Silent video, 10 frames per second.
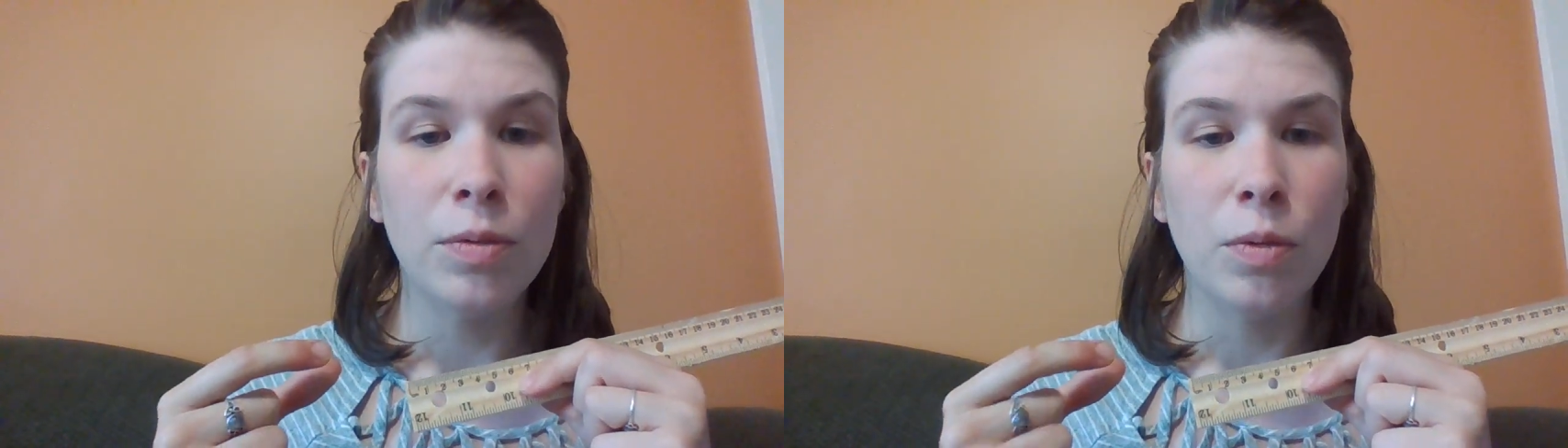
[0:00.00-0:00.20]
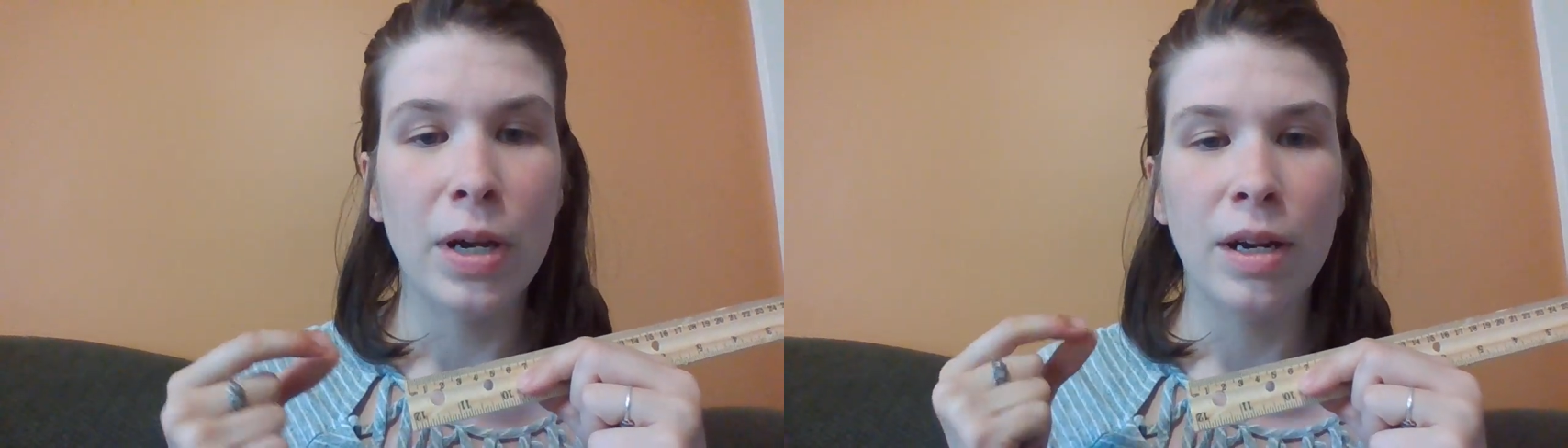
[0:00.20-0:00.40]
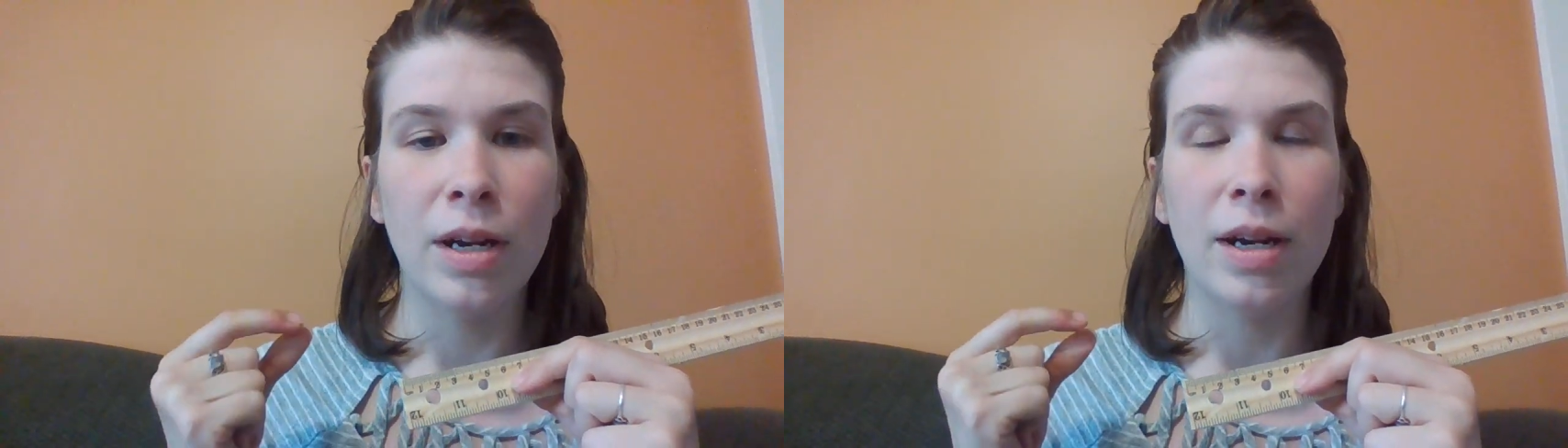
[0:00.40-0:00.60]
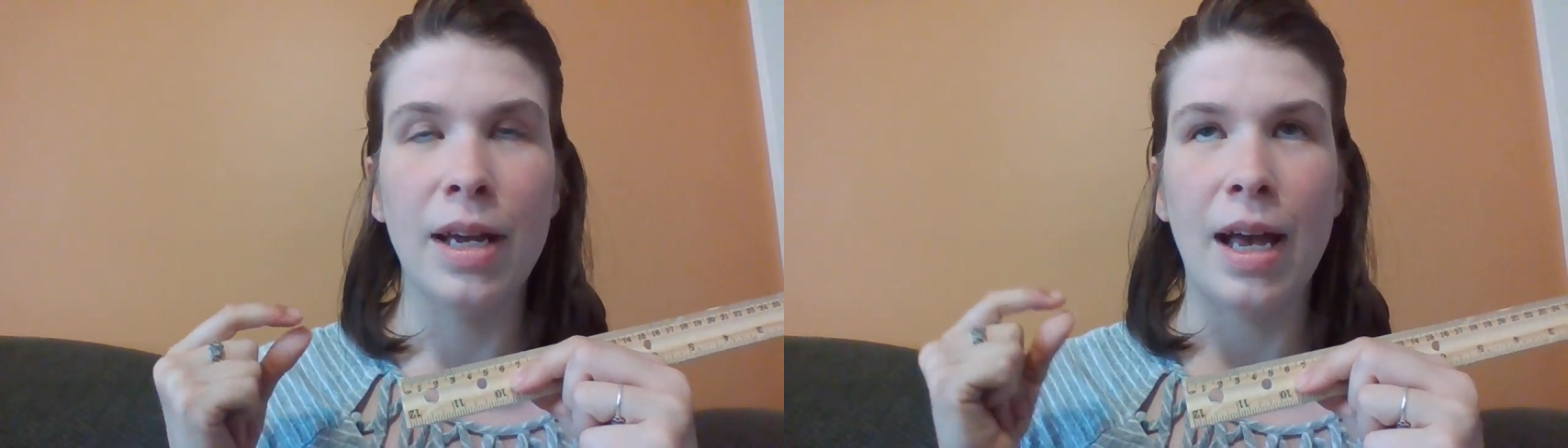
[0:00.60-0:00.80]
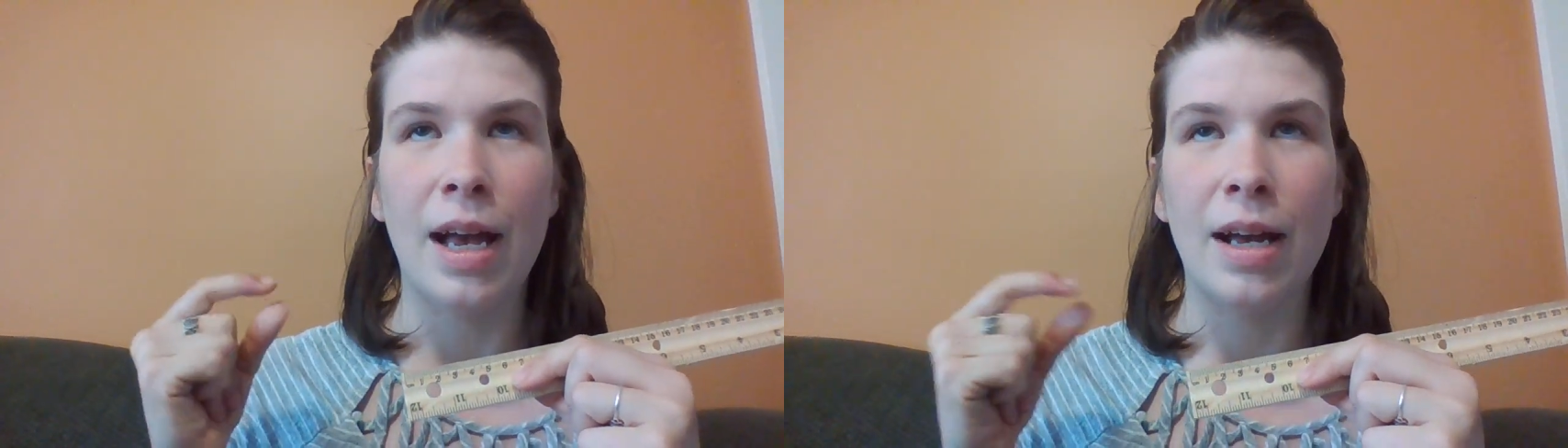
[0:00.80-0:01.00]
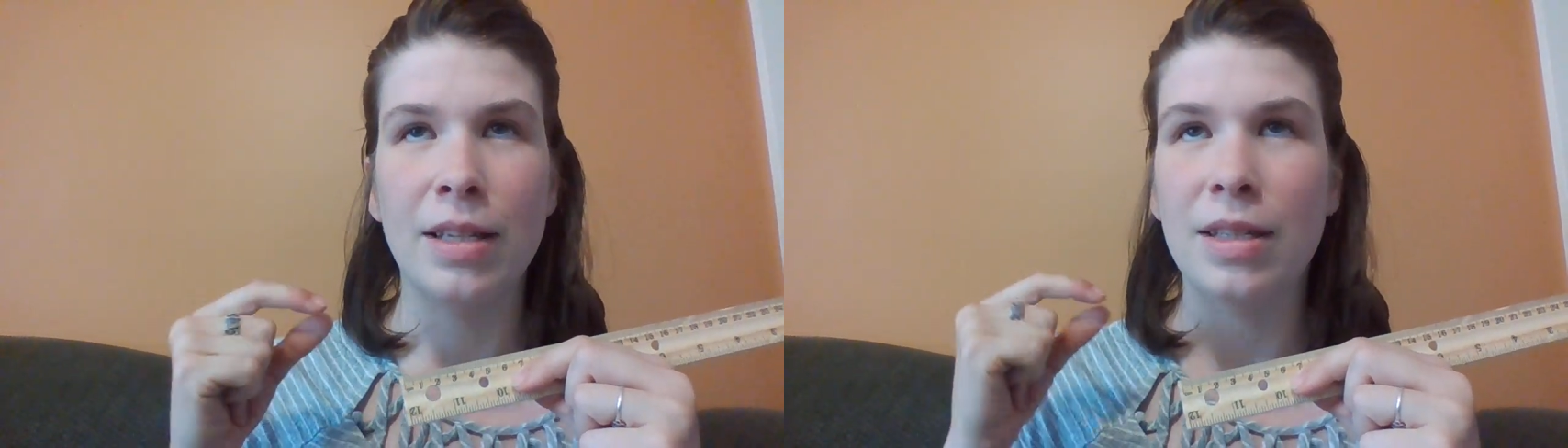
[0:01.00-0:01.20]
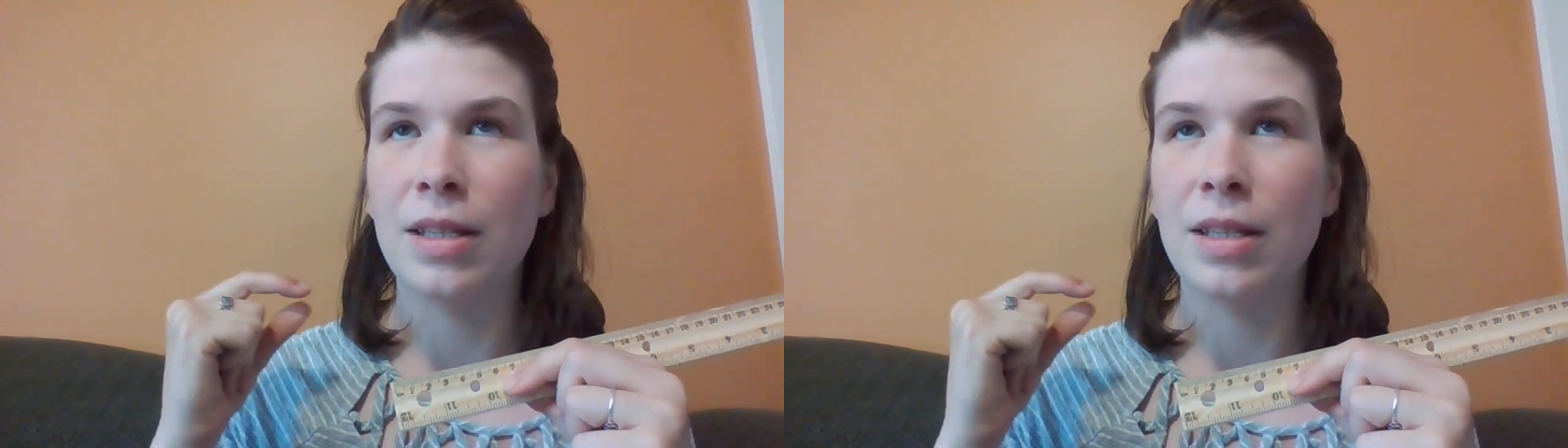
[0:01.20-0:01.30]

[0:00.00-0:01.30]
where it has